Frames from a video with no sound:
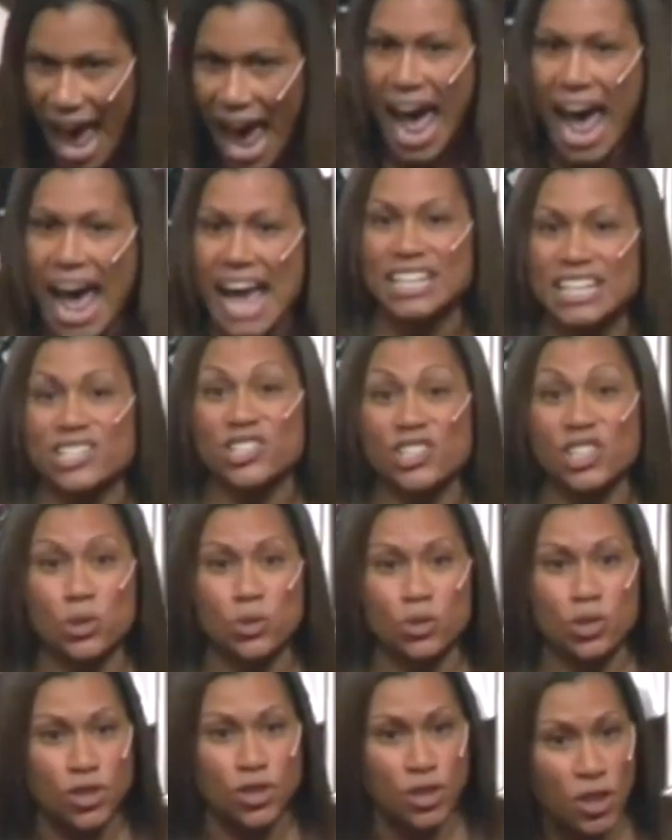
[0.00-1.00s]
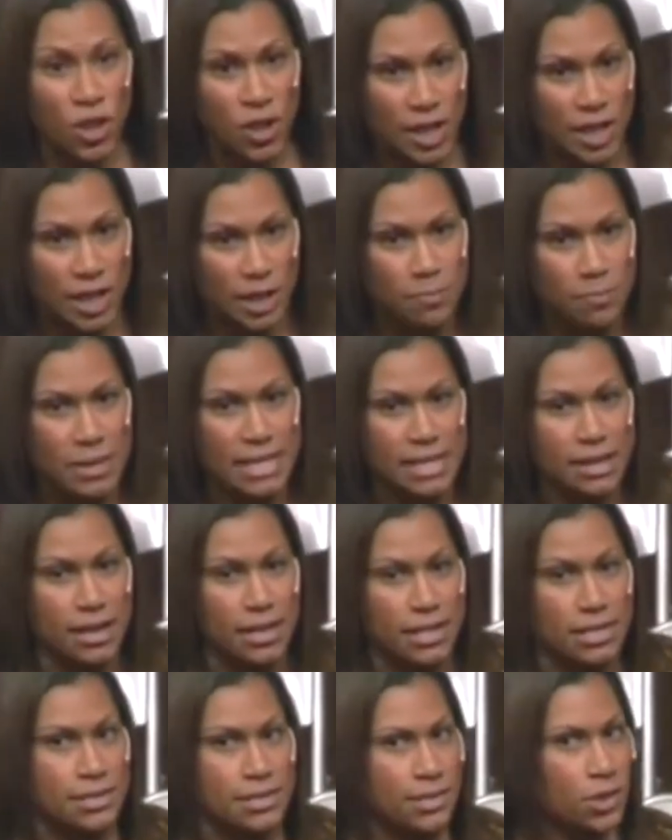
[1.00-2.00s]
As you should,
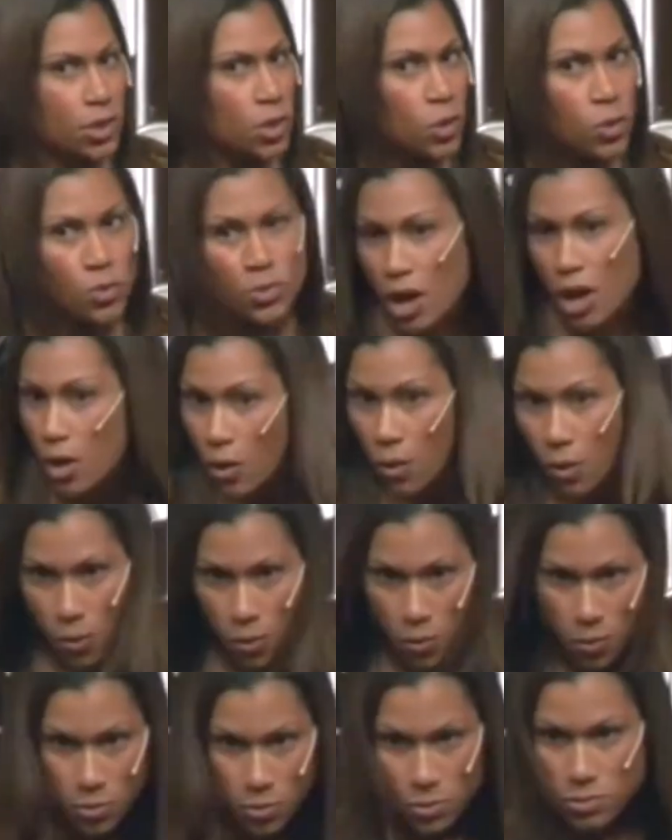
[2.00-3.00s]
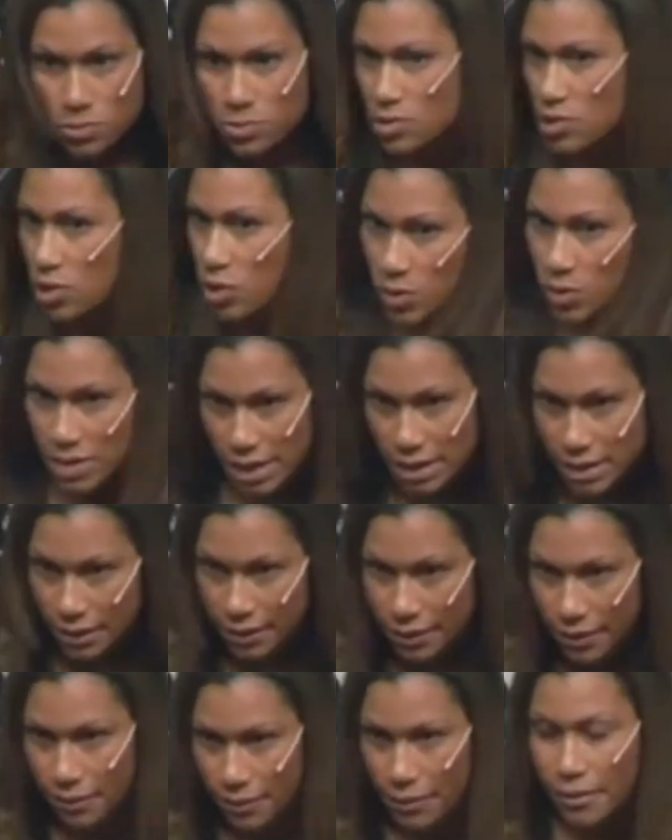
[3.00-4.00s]
because who knows who's in
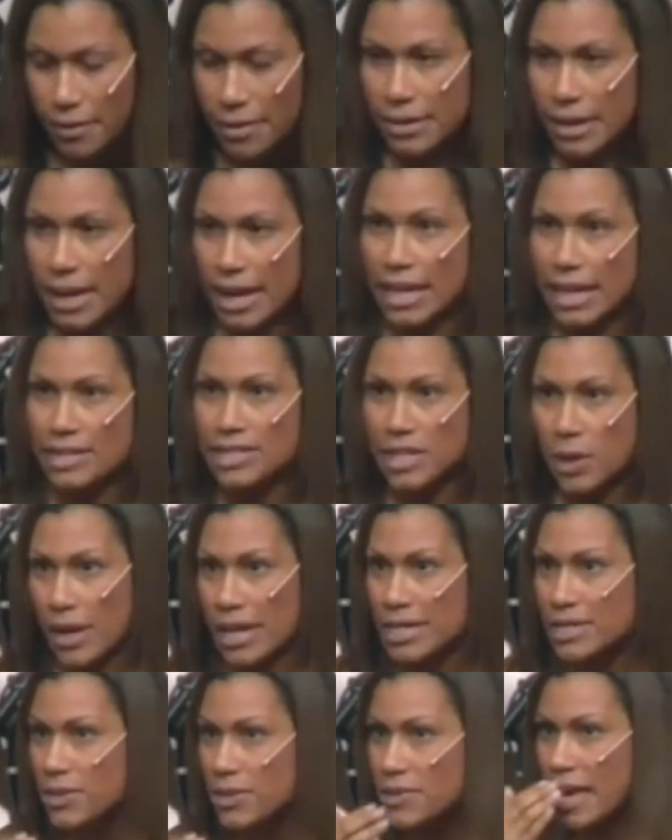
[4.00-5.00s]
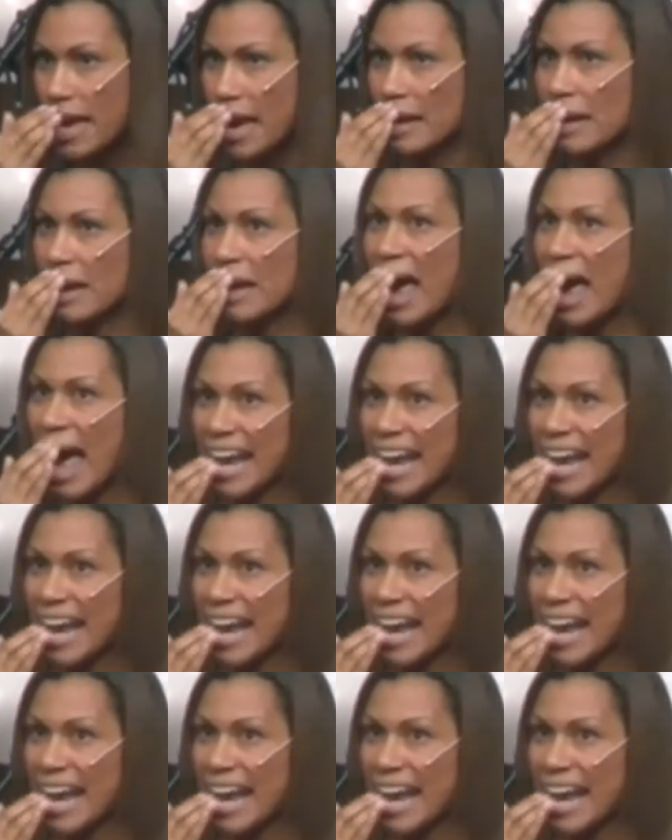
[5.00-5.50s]
there, okay? So I do that.